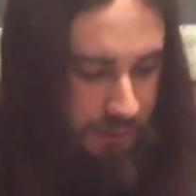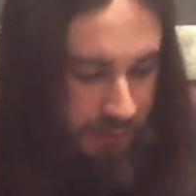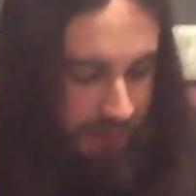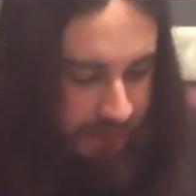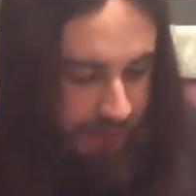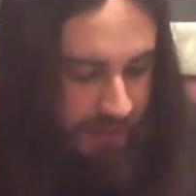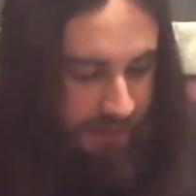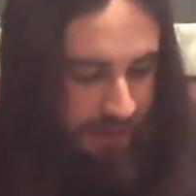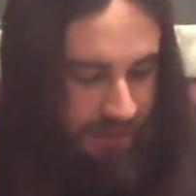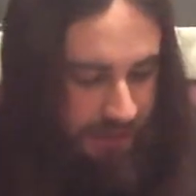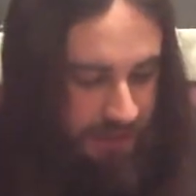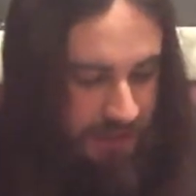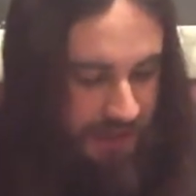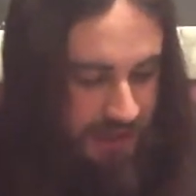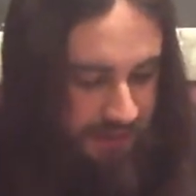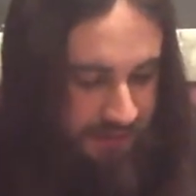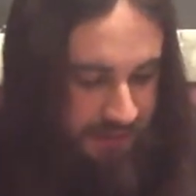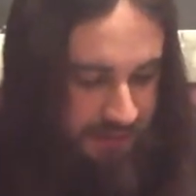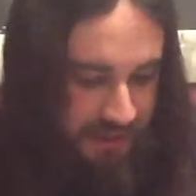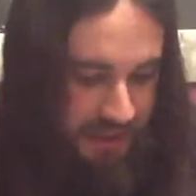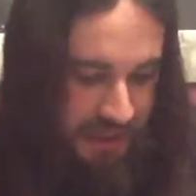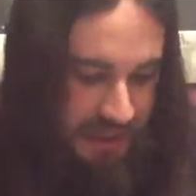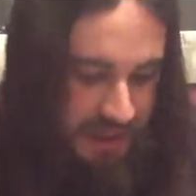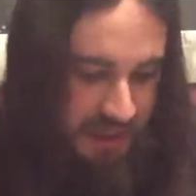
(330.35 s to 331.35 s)
And it
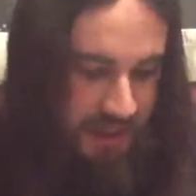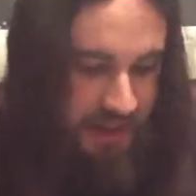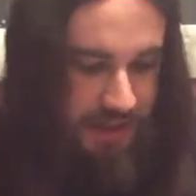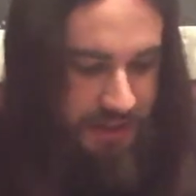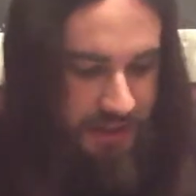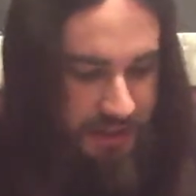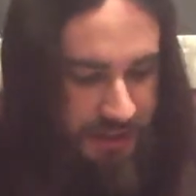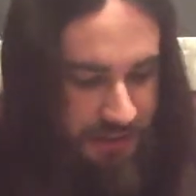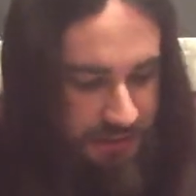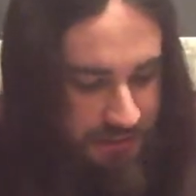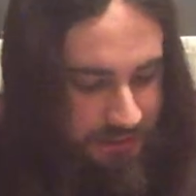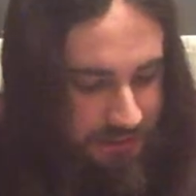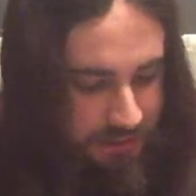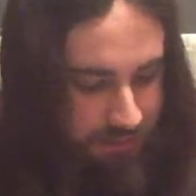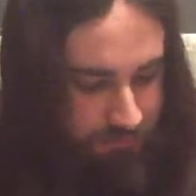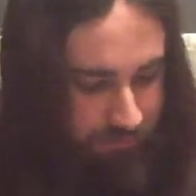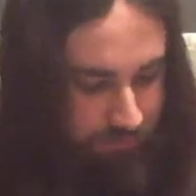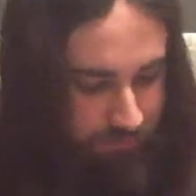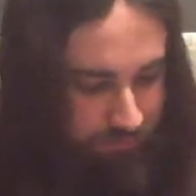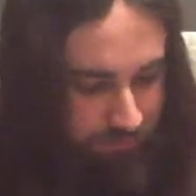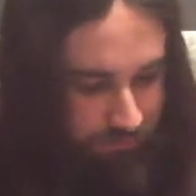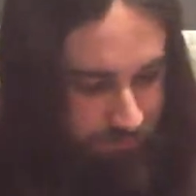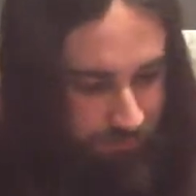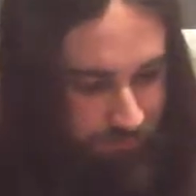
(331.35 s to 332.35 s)
even has
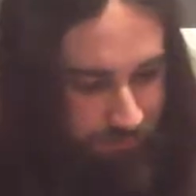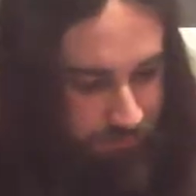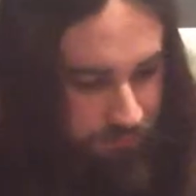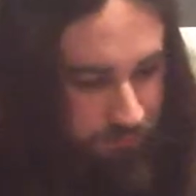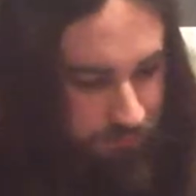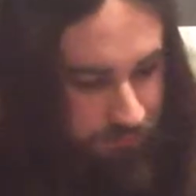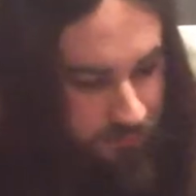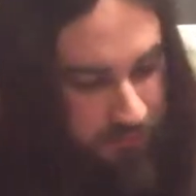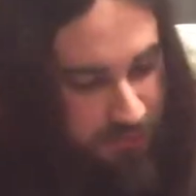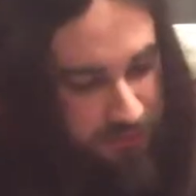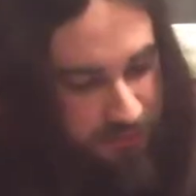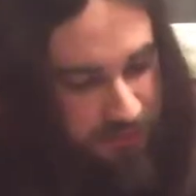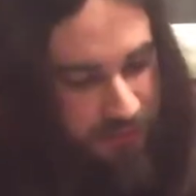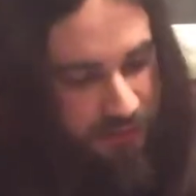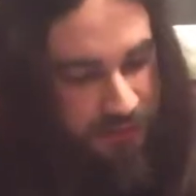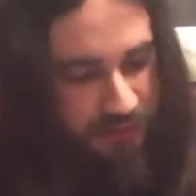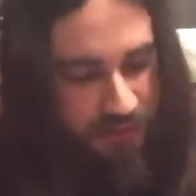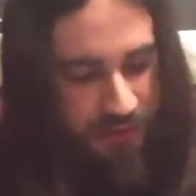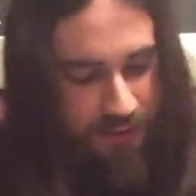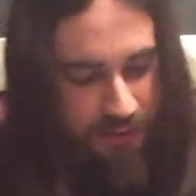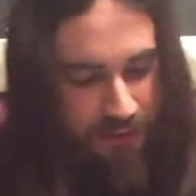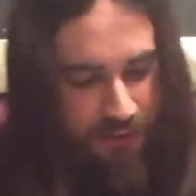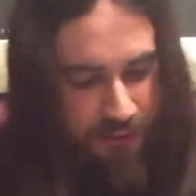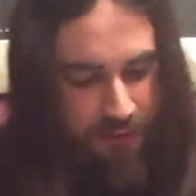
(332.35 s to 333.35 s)

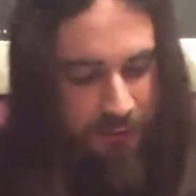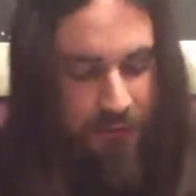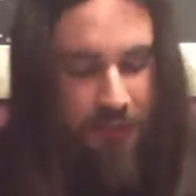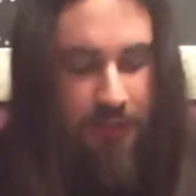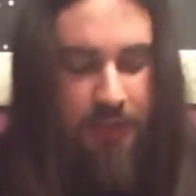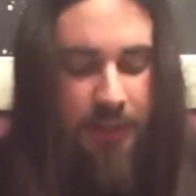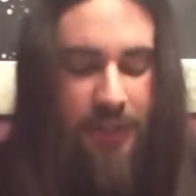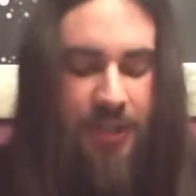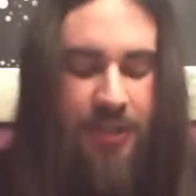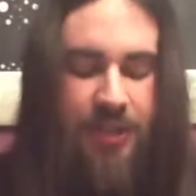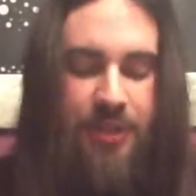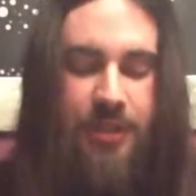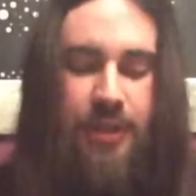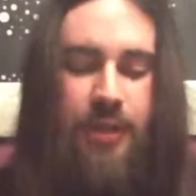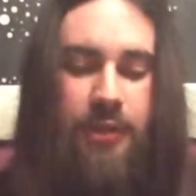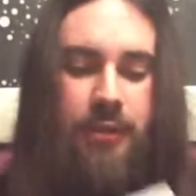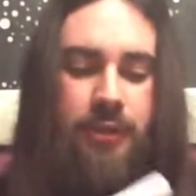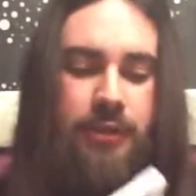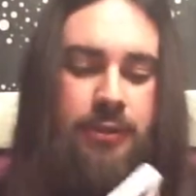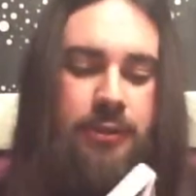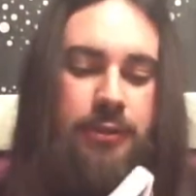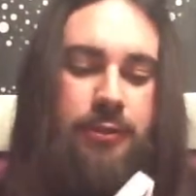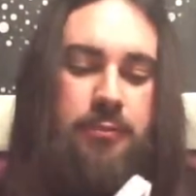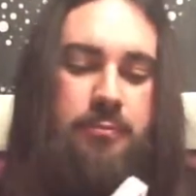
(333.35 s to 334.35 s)

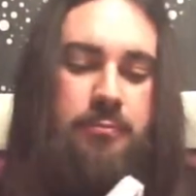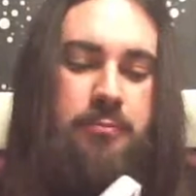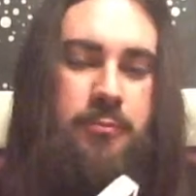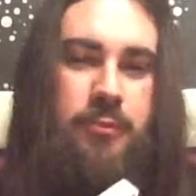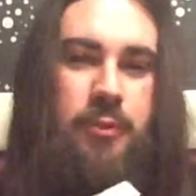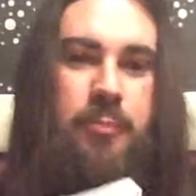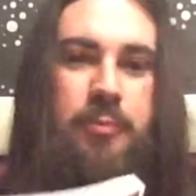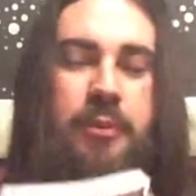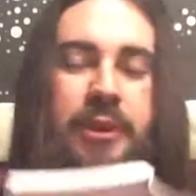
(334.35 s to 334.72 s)
declinations, some